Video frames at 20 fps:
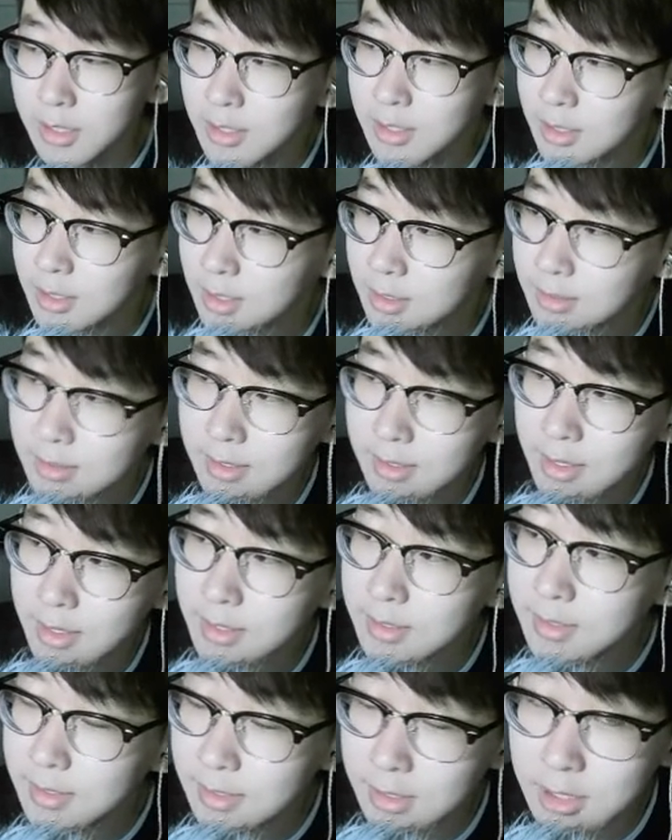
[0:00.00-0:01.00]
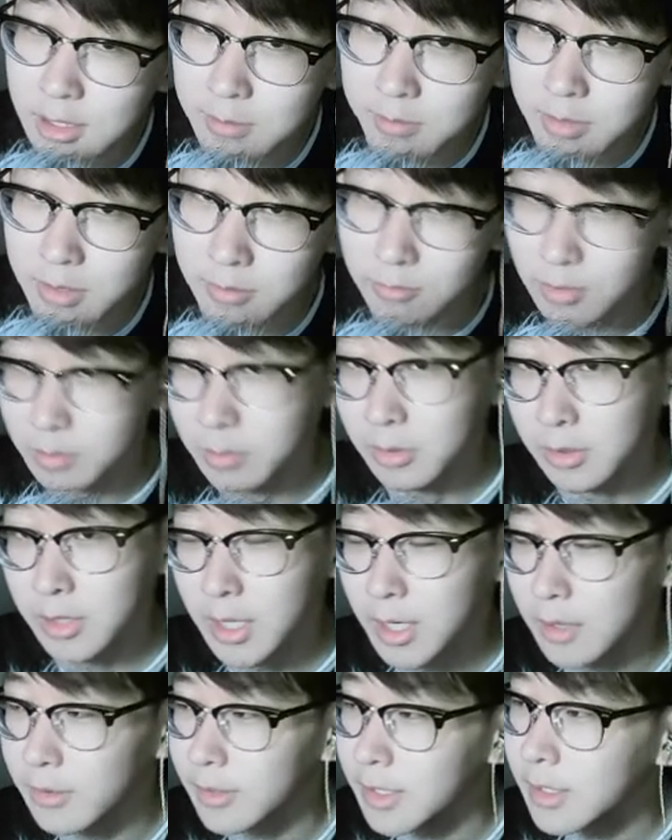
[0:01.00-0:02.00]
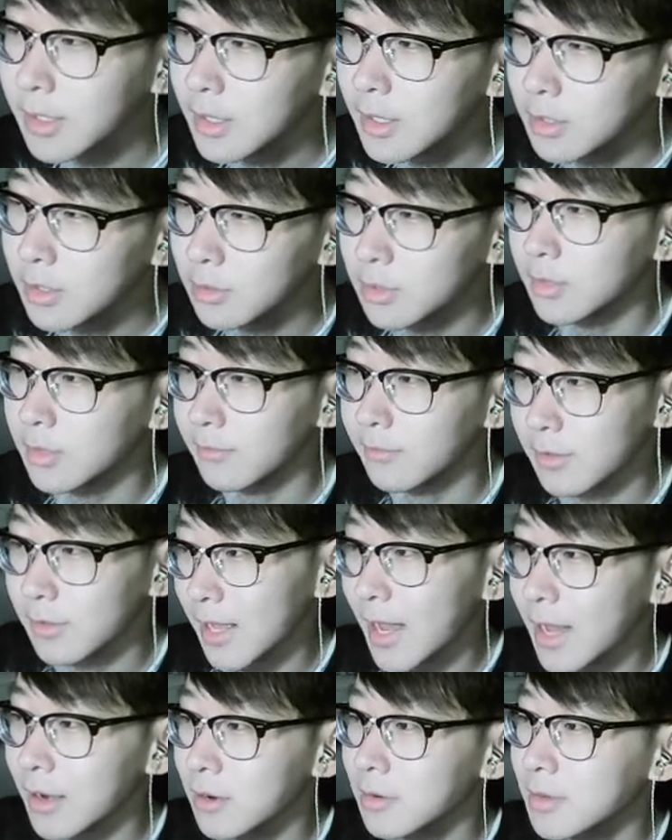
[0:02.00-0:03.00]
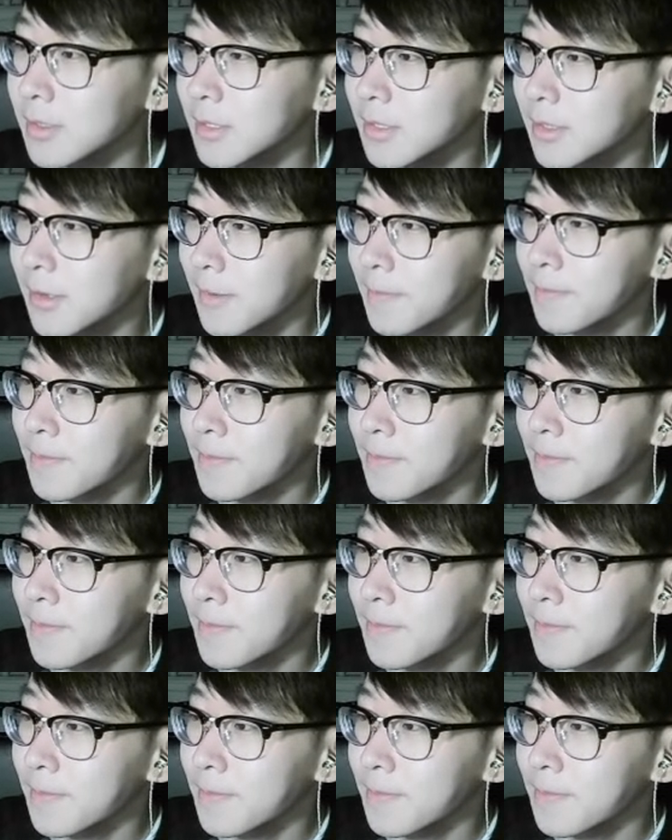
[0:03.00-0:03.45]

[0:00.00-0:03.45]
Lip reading: it is a 6-bit ripple carry using full adders.